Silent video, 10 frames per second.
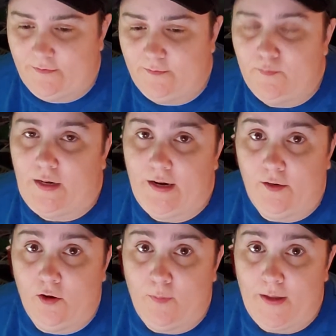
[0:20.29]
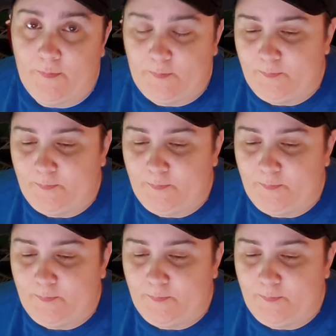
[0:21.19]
But I had to go to bed.